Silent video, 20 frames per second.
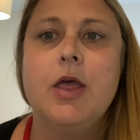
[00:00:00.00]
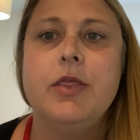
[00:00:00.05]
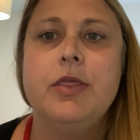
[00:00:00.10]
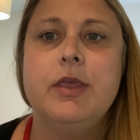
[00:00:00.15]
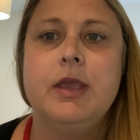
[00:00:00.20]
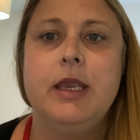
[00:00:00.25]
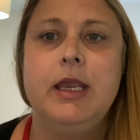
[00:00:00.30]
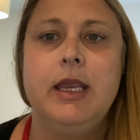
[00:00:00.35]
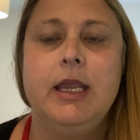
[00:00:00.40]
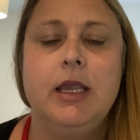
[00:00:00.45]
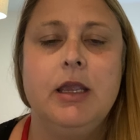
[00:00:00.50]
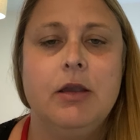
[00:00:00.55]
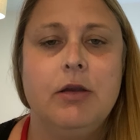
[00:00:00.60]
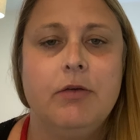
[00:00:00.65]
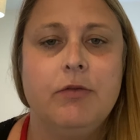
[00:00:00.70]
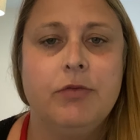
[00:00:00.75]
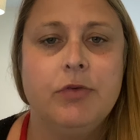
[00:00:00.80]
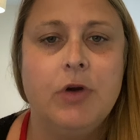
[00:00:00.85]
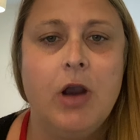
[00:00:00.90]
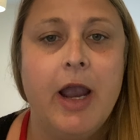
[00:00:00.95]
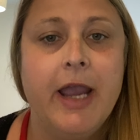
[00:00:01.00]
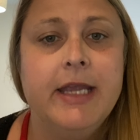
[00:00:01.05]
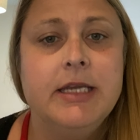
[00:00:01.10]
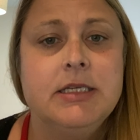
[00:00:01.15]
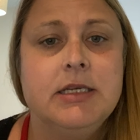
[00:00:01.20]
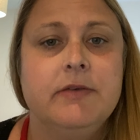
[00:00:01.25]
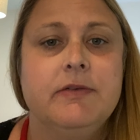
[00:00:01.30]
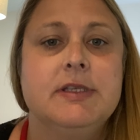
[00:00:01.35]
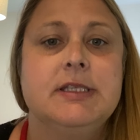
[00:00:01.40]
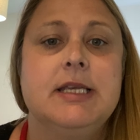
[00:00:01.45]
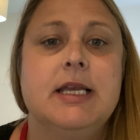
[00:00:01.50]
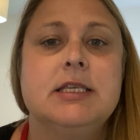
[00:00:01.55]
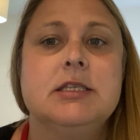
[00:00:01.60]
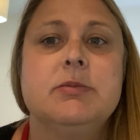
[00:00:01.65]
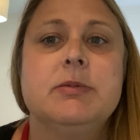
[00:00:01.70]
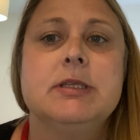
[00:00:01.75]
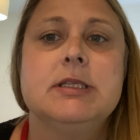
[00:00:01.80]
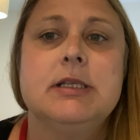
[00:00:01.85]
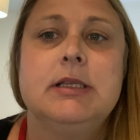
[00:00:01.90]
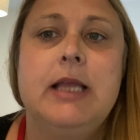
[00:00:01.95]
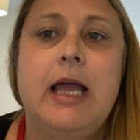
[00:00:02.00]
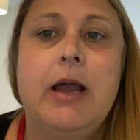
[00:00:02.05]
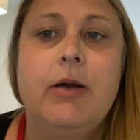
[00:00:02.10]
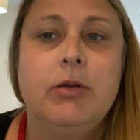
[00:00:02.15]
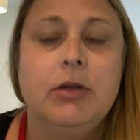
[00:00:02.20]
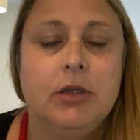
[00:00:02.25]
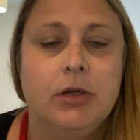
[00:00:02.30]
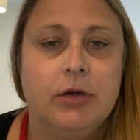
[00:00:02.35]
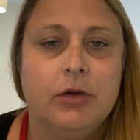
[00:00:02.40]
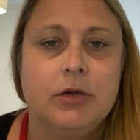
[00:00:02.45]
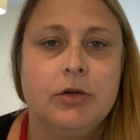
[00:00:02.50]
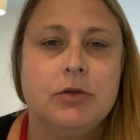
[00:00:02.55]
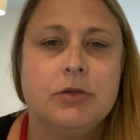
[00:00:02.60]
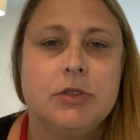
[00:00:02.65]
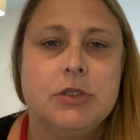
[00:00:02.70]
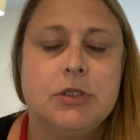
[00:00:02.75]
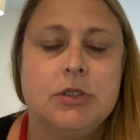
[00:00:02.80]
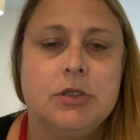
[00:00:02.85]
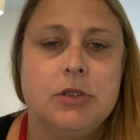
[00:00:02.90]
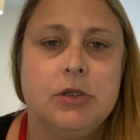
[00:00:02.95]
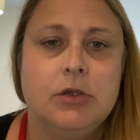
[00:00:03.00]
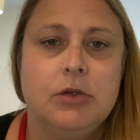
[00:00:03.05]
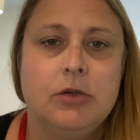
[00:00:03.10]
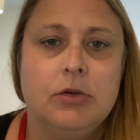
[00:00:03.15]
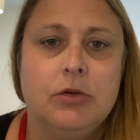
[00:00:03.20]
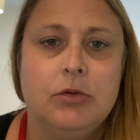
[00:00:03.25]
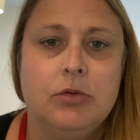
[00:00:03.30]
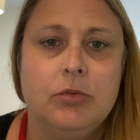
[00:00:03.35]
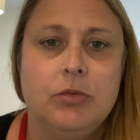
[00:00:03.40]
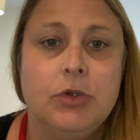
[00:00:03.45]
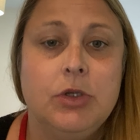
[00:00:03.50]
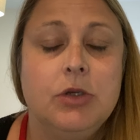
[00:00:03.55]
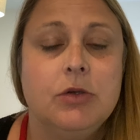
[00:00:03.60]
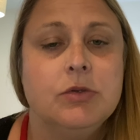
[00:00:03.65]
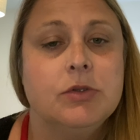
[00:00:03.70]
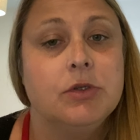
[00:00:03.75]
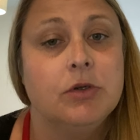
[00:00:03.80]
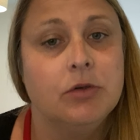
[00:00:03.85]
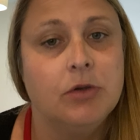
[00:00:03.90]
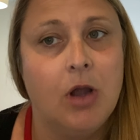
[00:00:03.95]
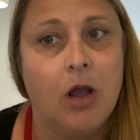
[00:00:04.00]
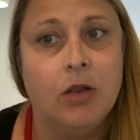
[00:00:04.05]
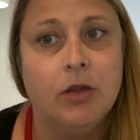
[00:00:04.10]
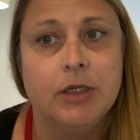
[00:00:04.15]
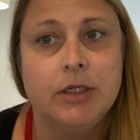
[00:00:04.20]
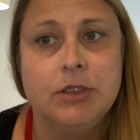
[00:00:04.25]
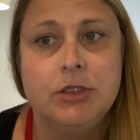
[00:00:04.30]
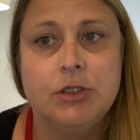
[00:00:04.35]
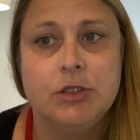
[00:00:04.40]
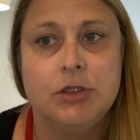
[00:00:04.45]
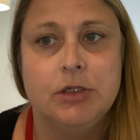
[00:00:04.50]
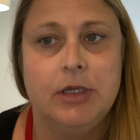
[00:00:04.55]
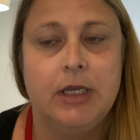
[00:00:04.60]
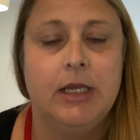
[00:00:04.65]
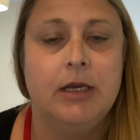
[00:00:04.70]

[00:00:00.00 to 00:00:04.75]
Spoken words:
The variety of assessments allow learners to use their knowledge